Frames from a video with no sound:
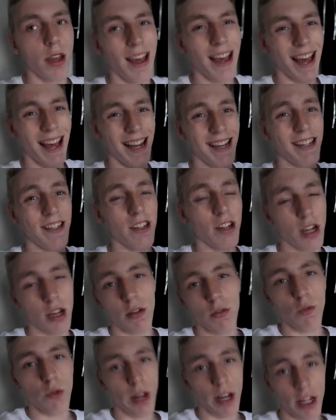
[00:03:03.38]
And
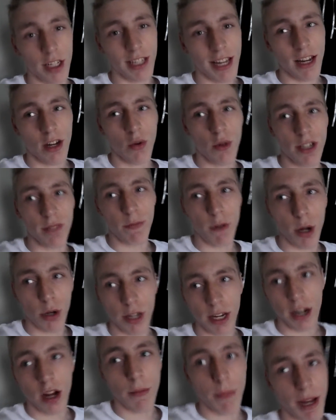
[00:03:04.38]
when I say quit
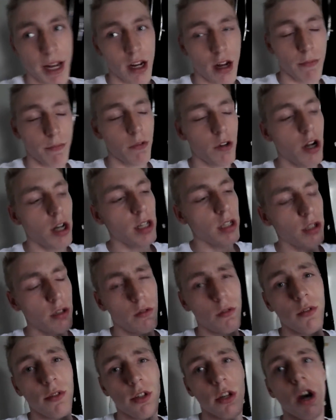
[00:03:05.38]
smoking, I mean I'm going
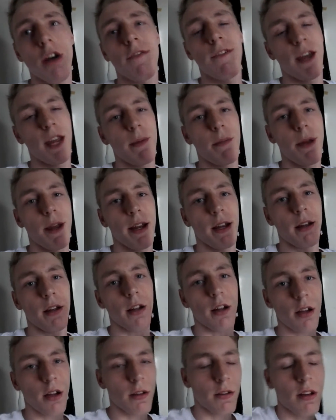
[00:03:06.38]
to start vaping
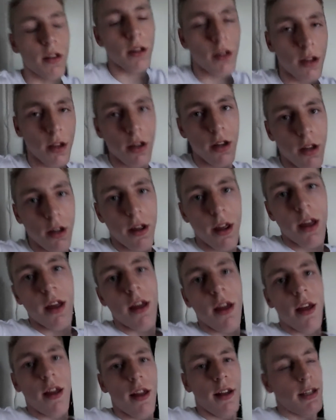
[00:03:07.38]

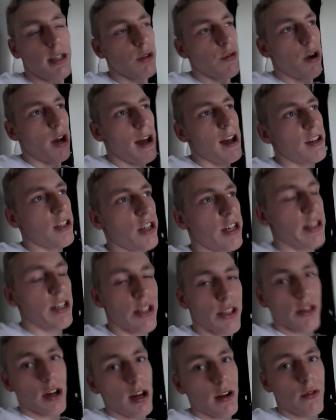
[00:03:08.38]
until I actually
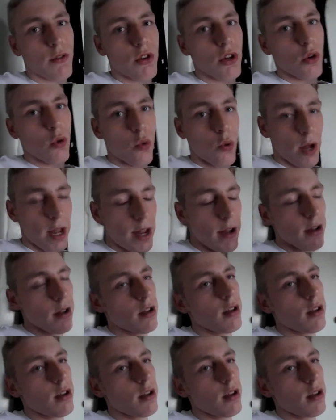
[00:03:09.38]
decide to quit.